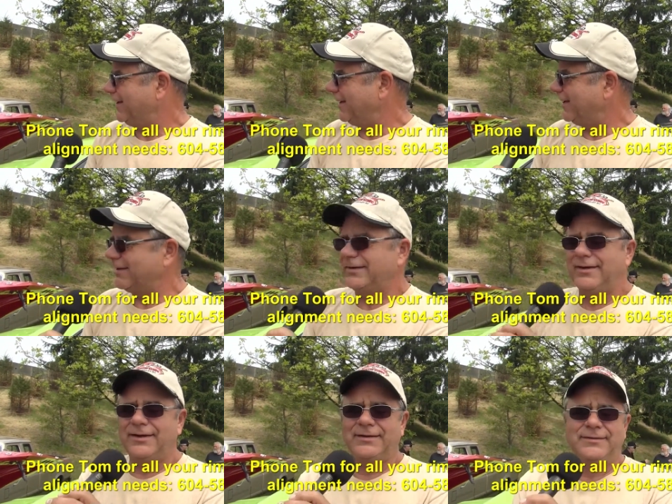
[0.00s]
and
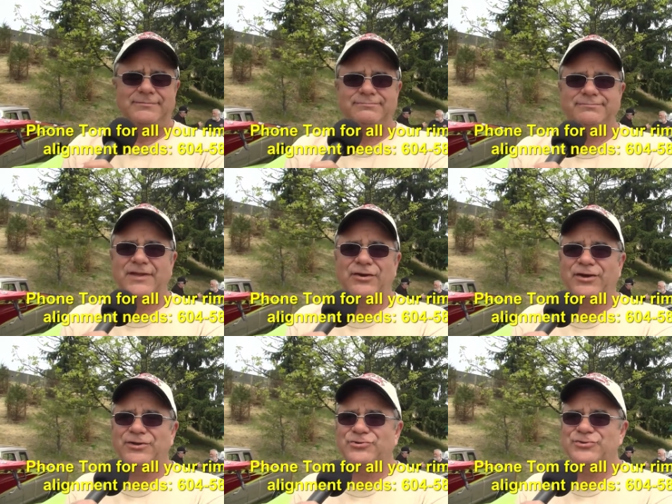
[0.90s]
now
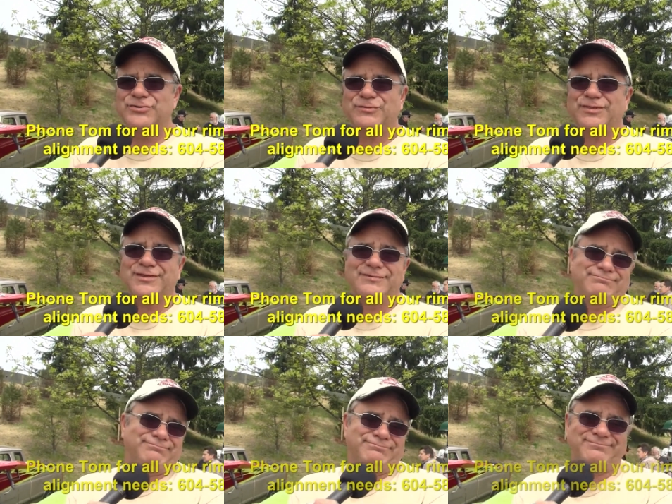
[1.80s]
I cruise with it.
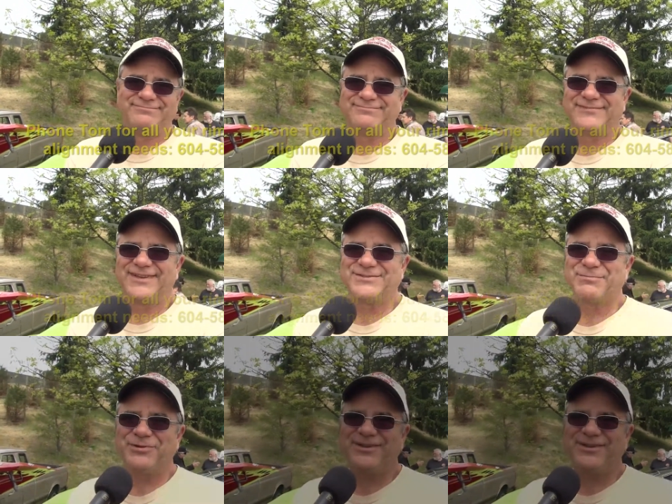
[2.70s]
That's about